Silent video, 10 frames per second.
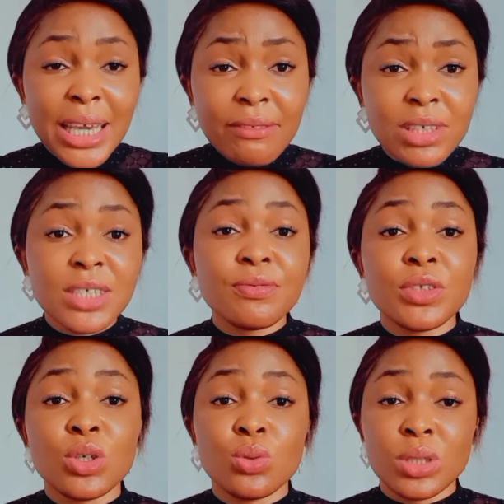If this
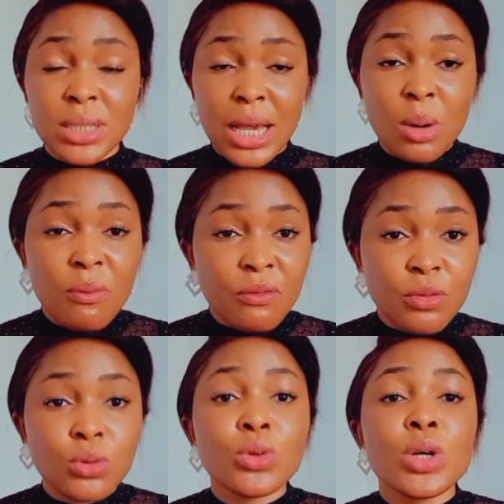video was
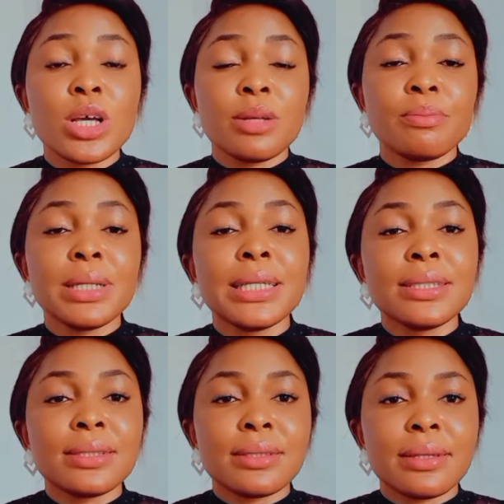helpful,
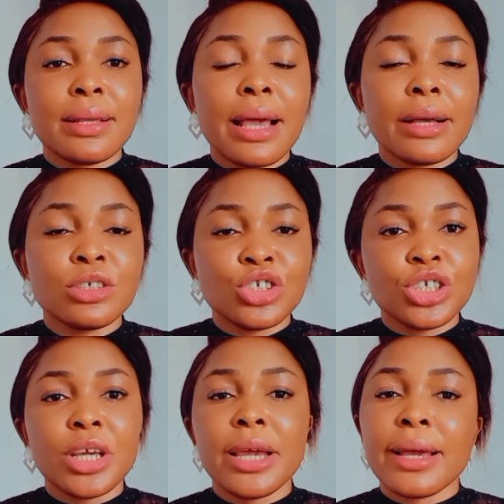please
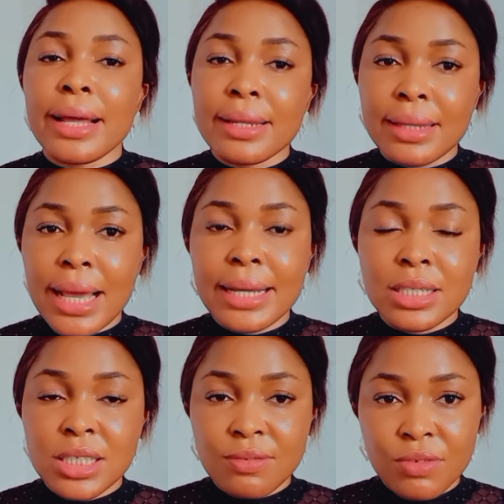share and like
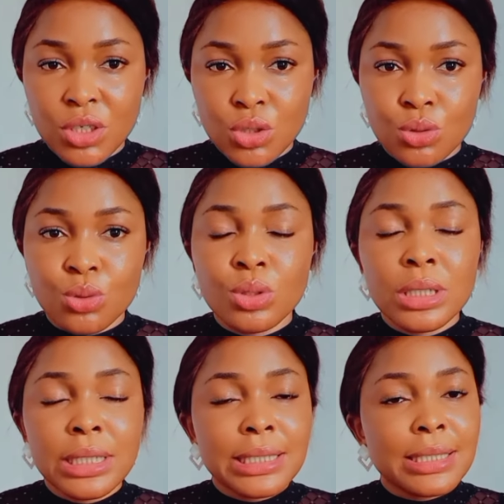this video
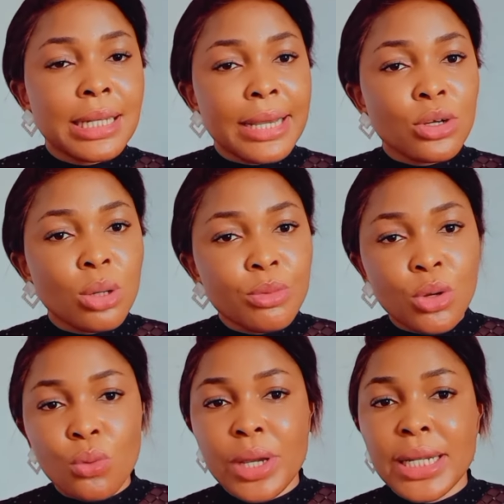till I come
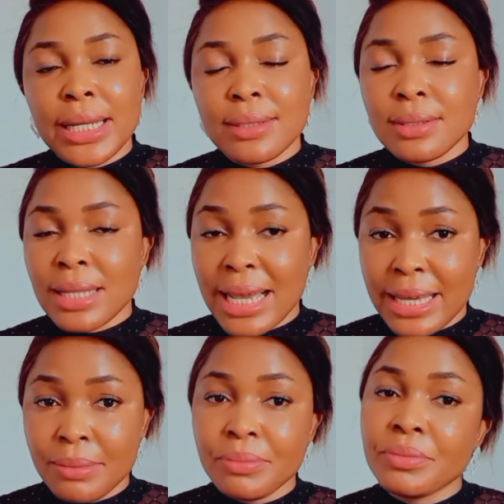your way next
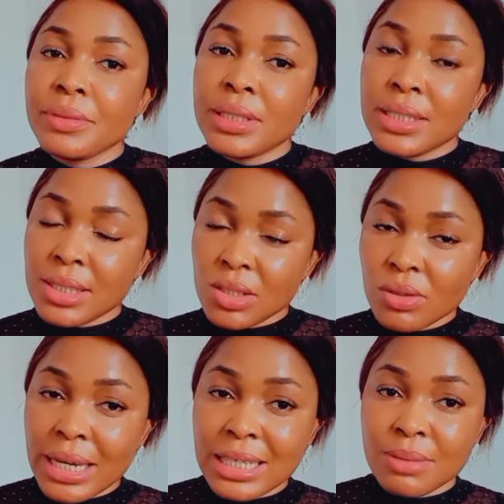time. See
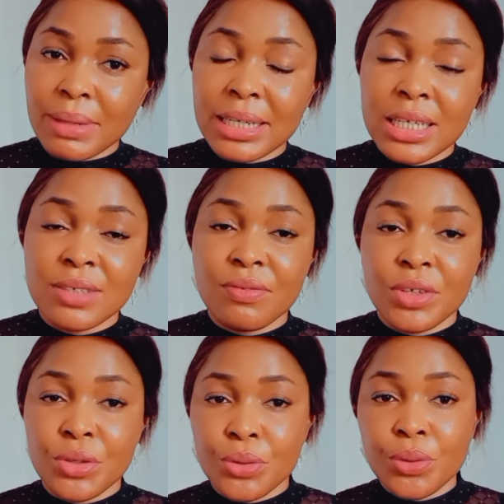you guys in my next
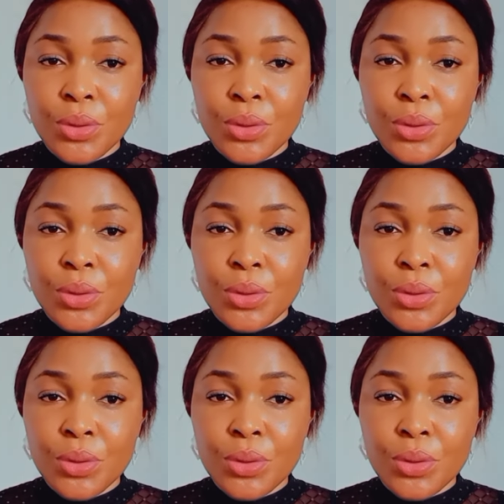video.